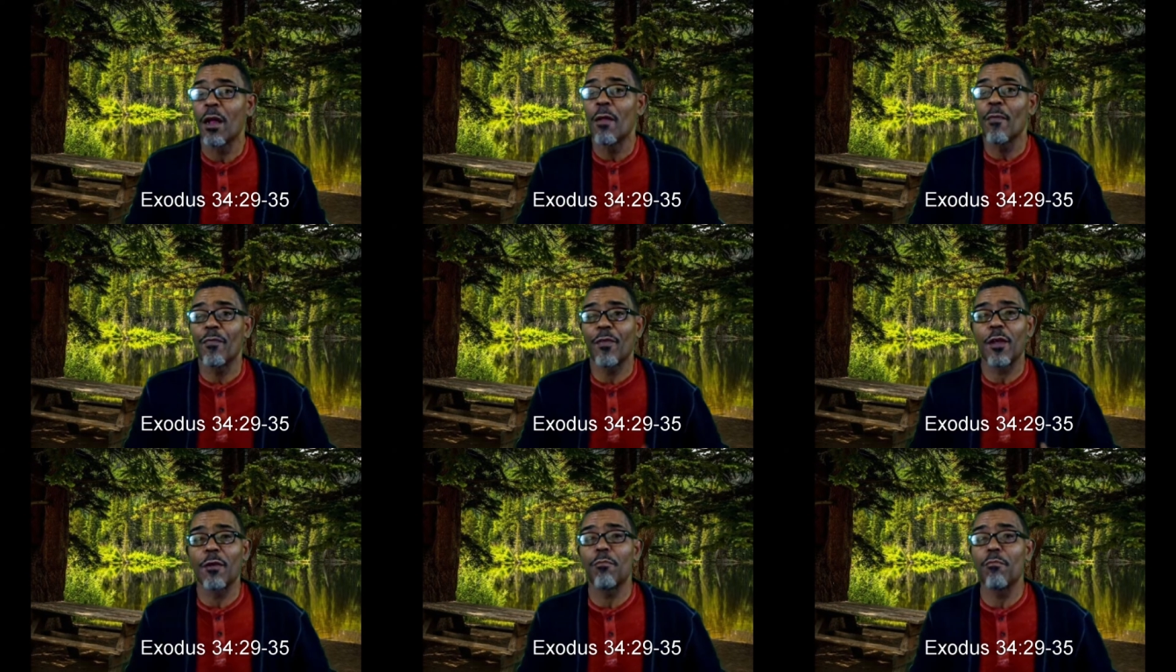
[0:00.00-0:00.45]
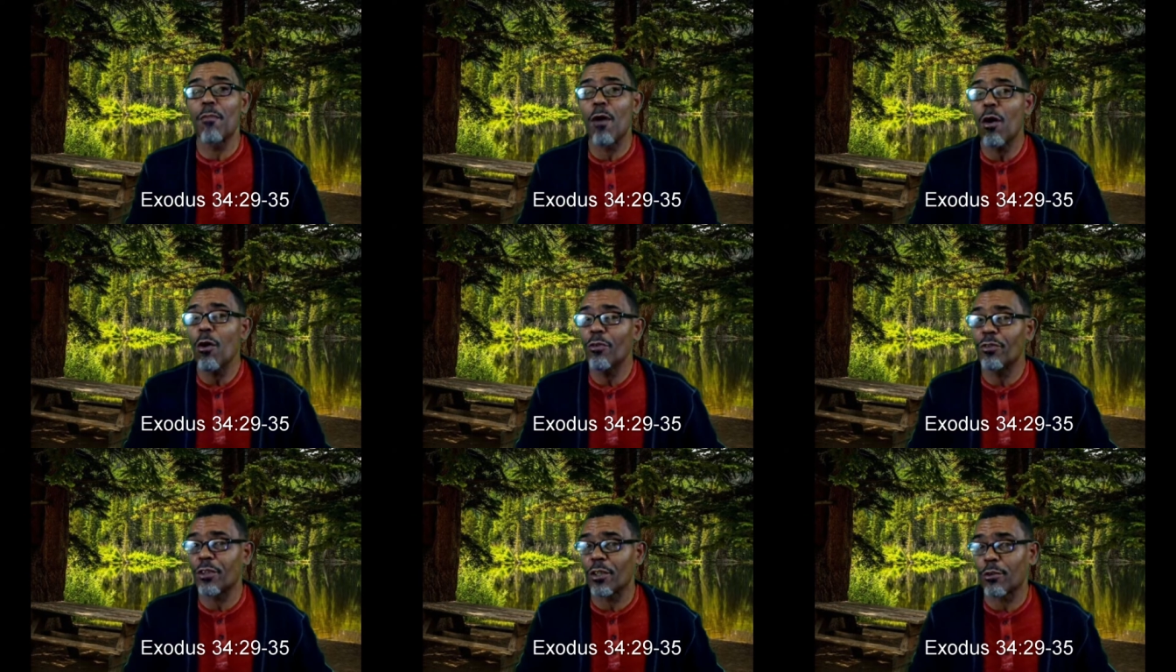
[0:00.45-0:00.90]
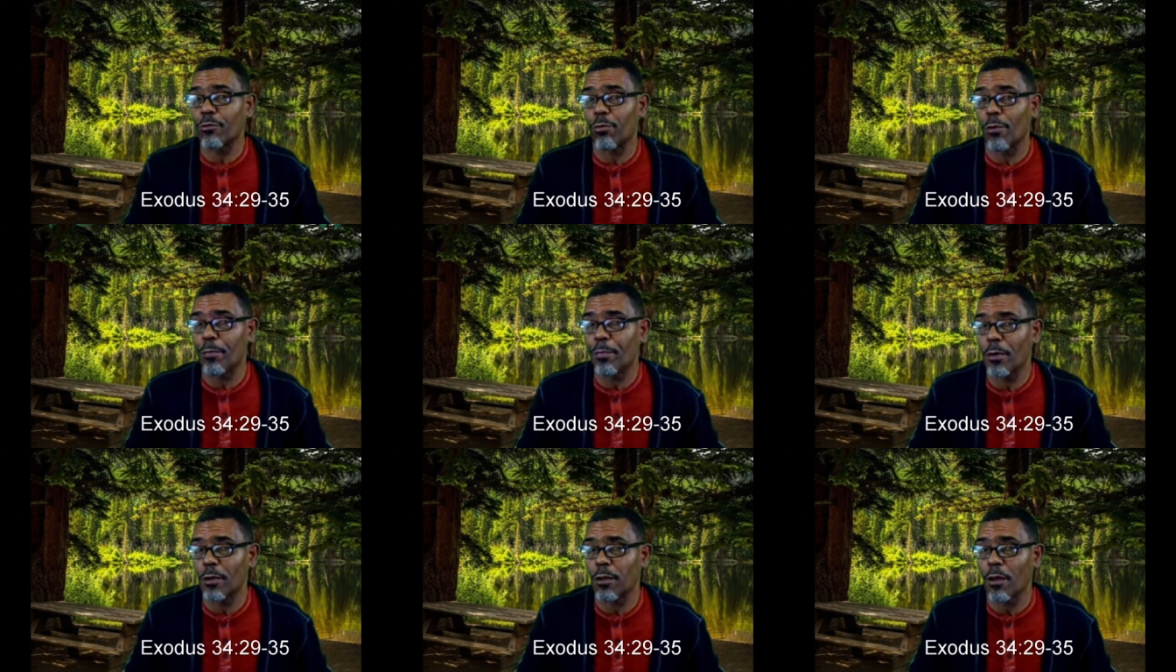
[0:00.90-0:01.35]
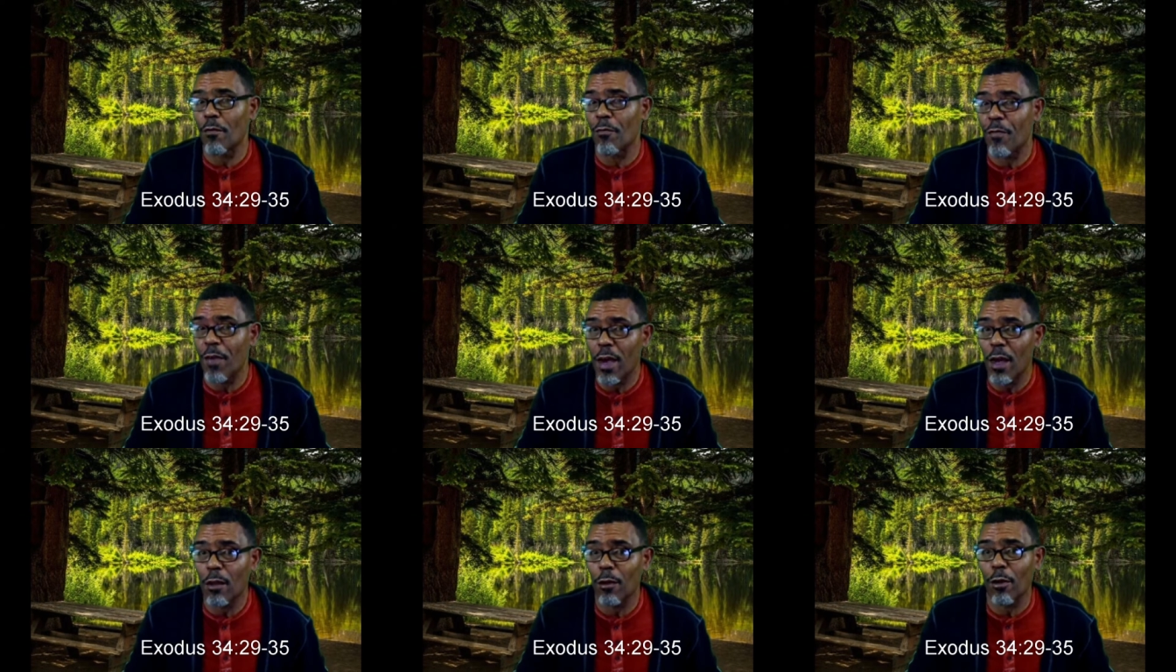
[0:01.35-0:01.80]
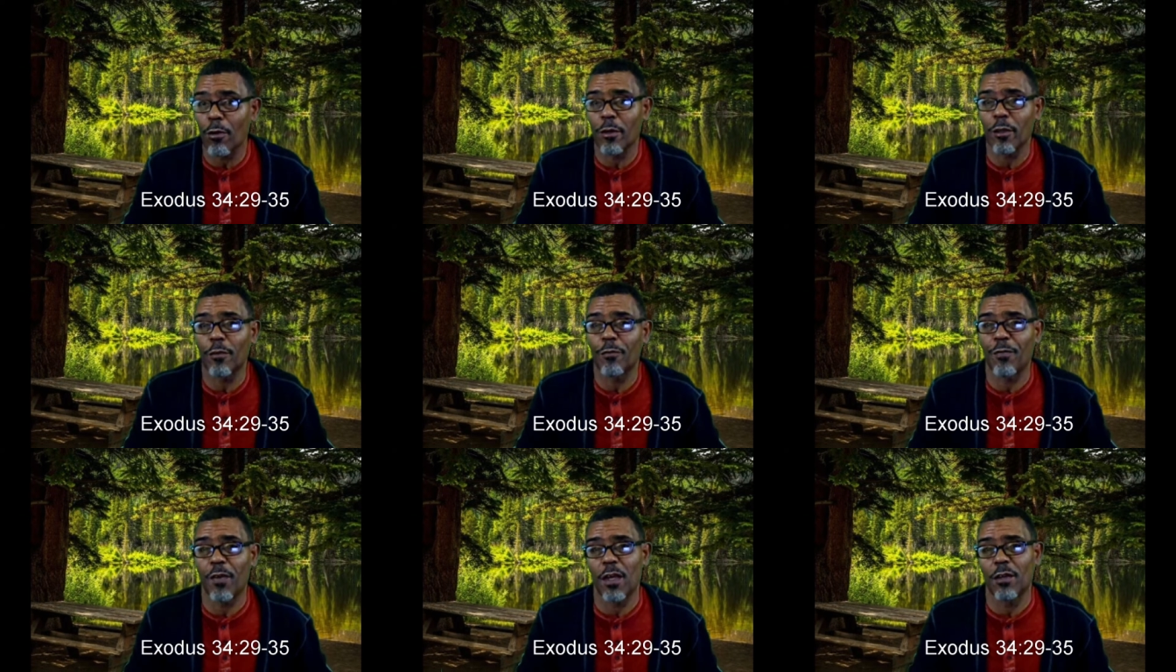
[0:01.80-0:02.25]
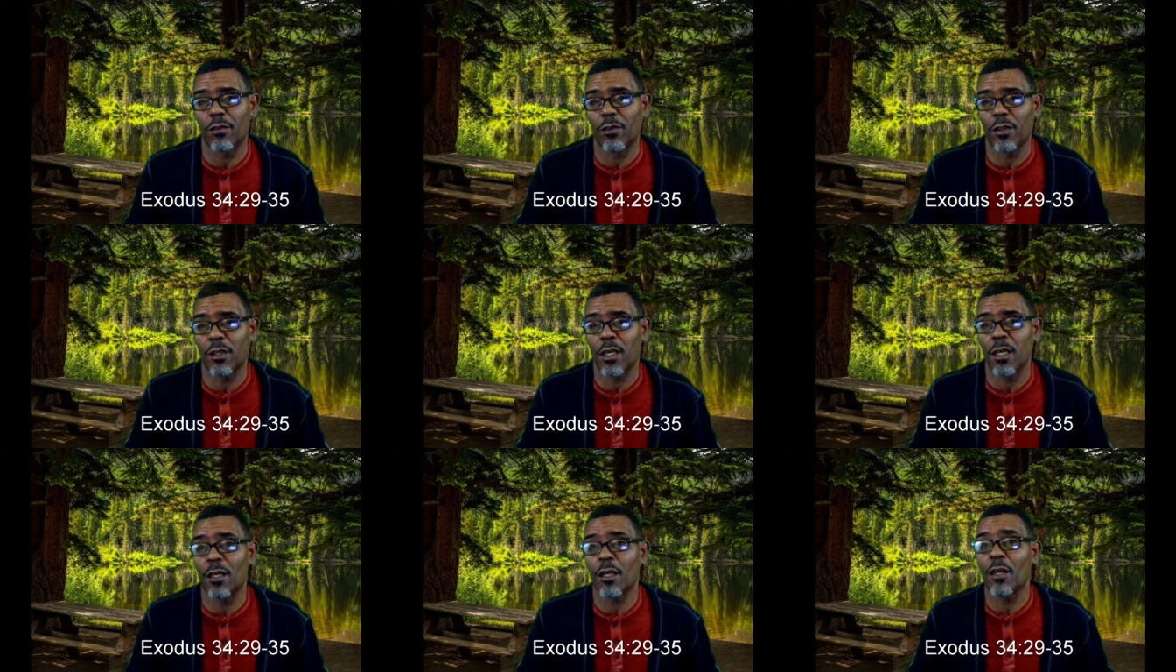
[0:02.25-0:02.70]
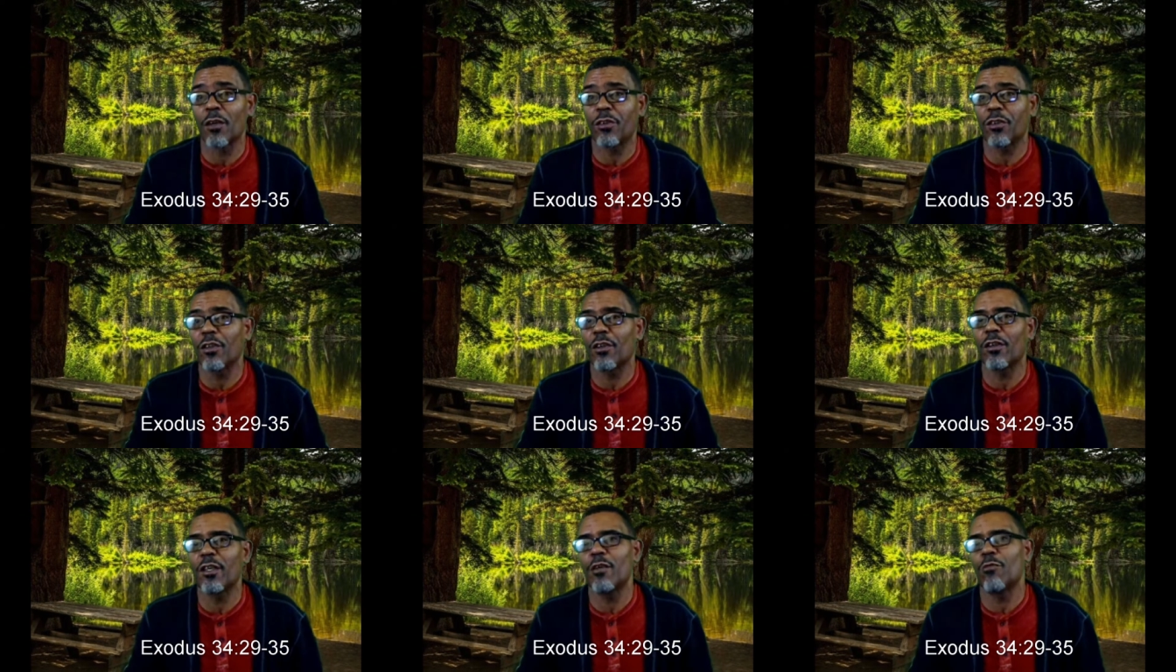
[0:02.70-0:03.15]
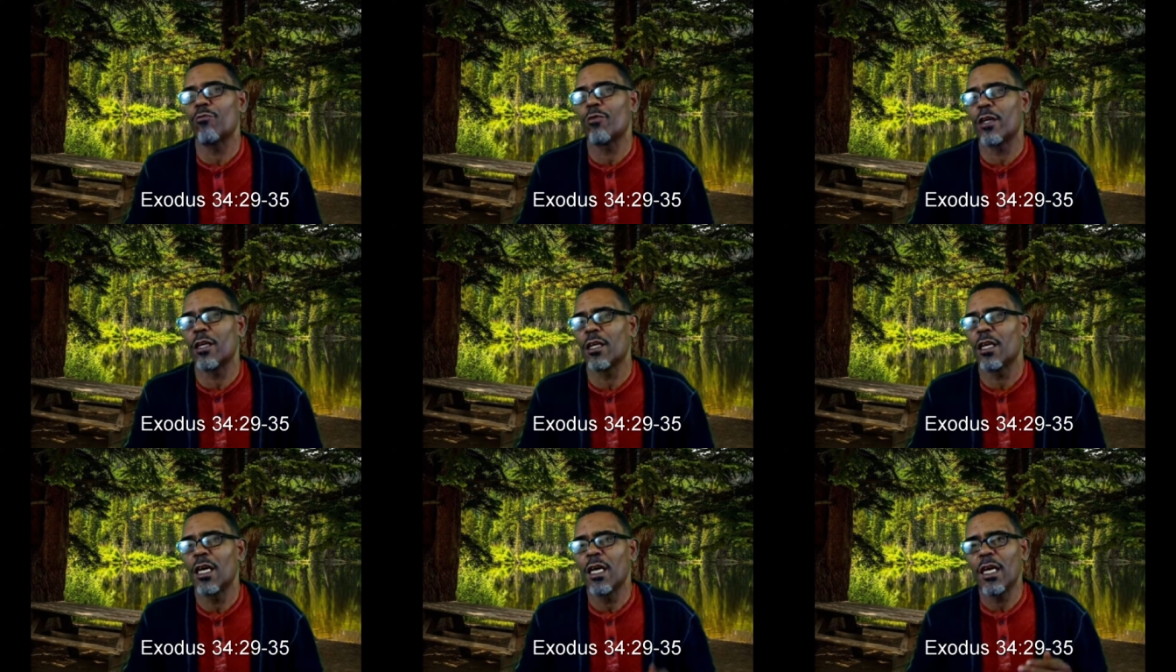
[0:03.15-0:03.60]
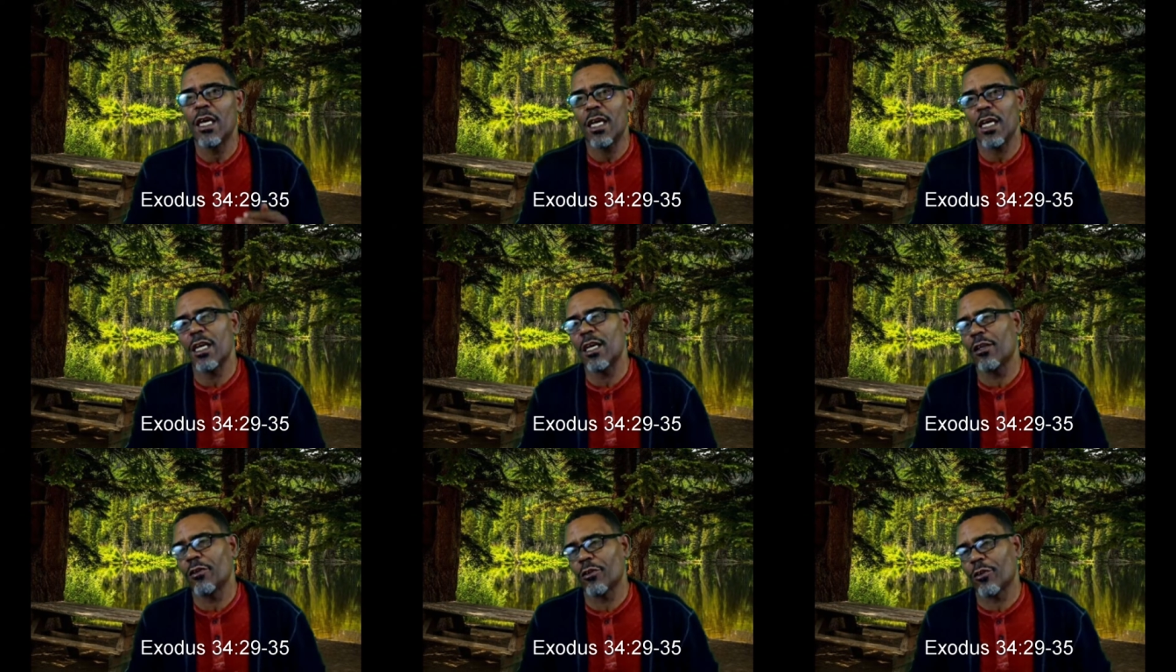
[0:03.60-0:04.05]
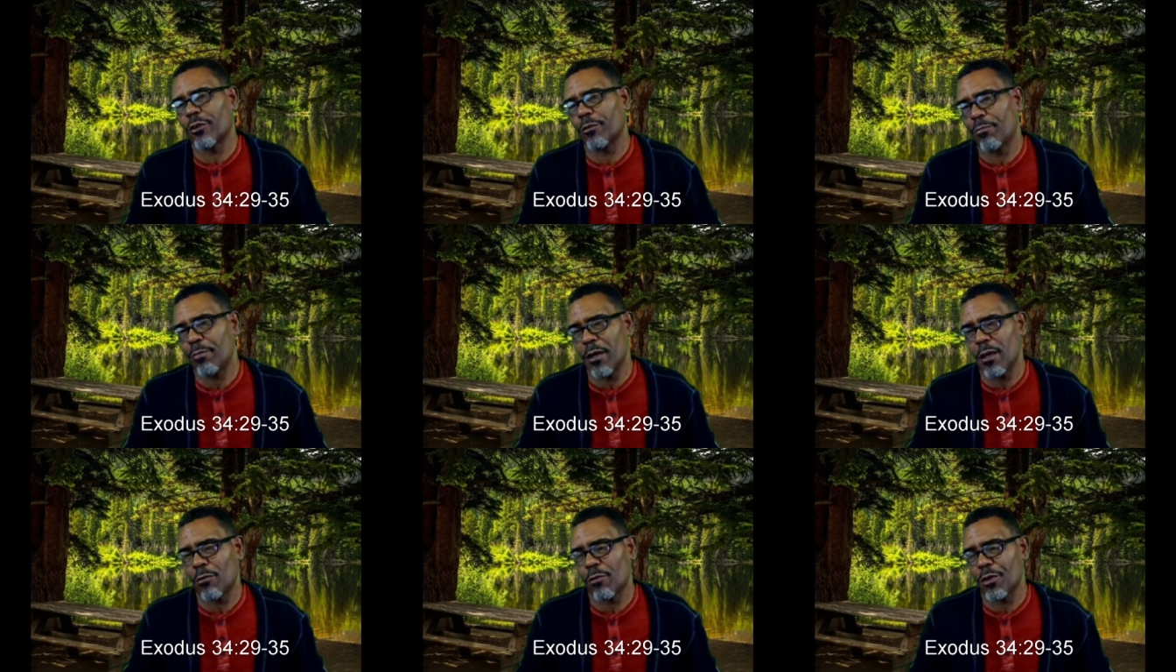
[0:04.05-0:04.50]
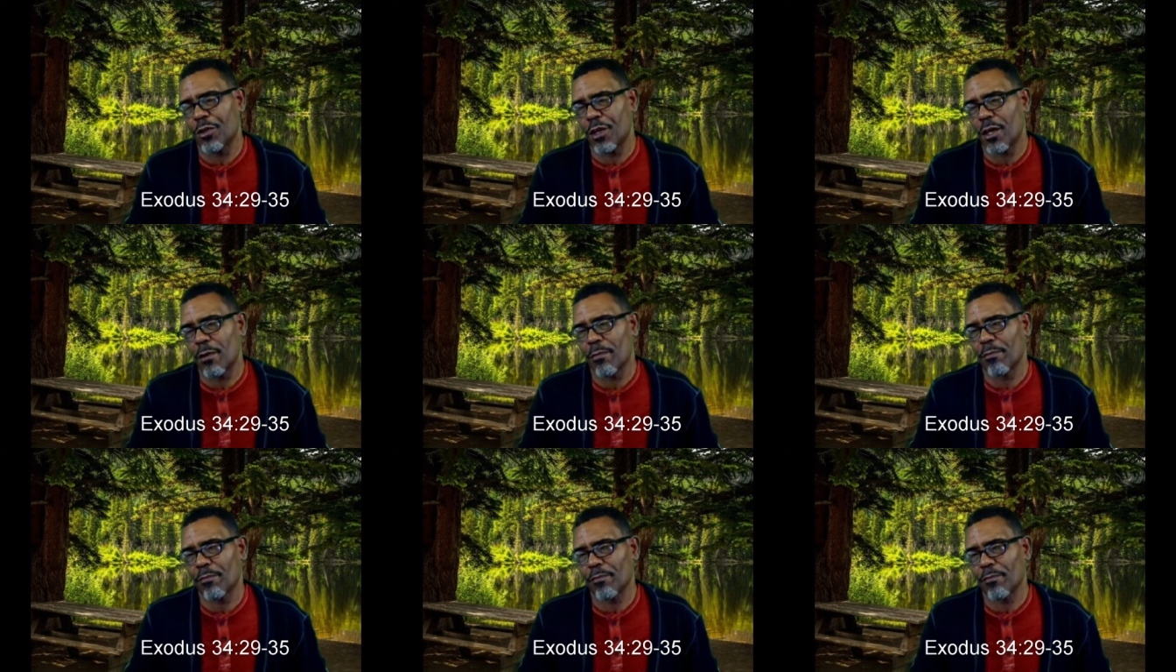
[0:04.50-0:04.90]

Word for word: then Moses would put the veil on his face again until he went in to speak with him.